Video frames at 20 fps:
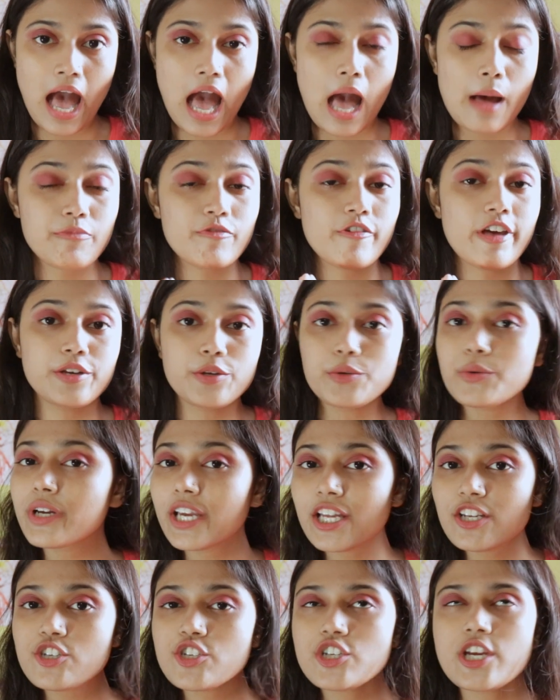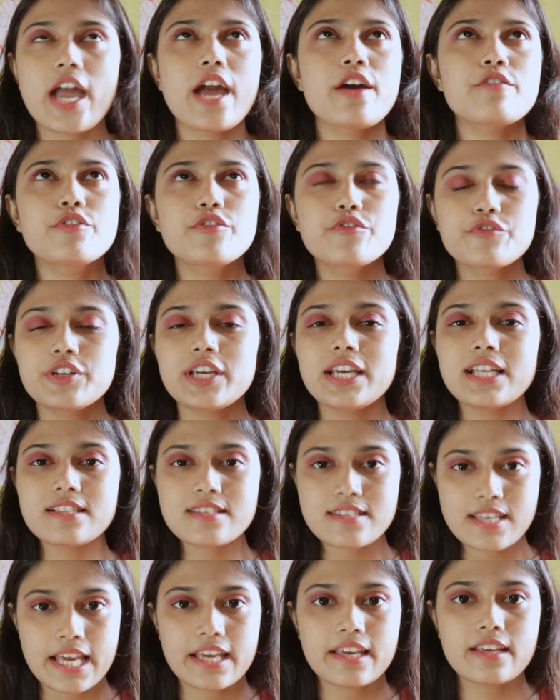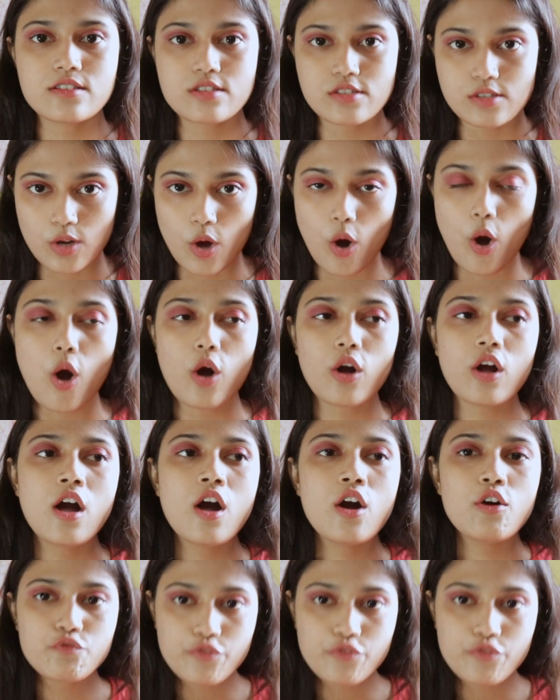app where you can share 15 seconds long